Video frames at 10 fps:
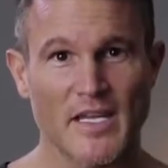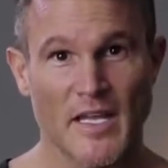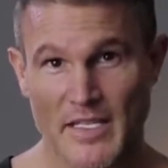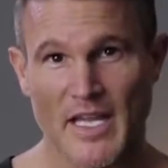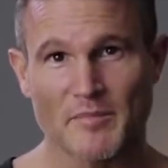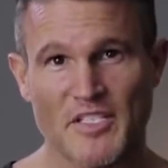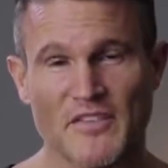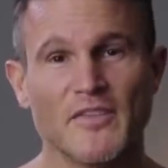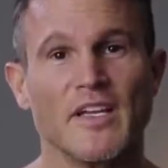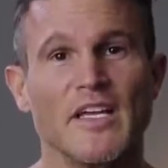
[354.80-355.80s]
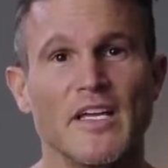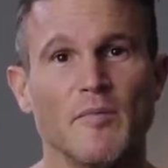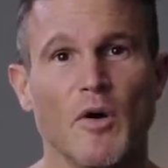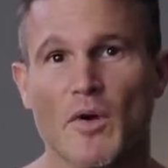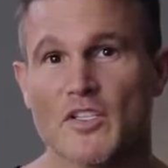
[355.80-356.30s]
adaptive.
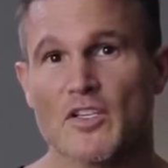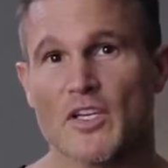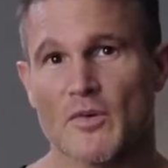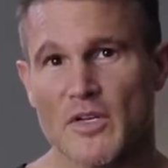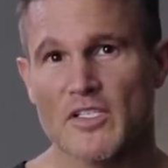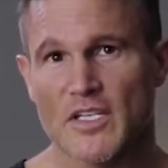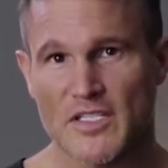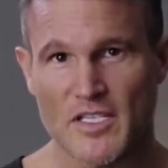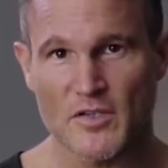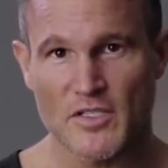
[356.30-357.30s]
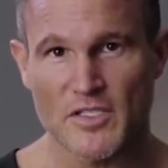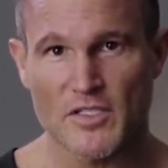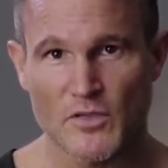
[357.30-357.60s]
But once you go into ketosis,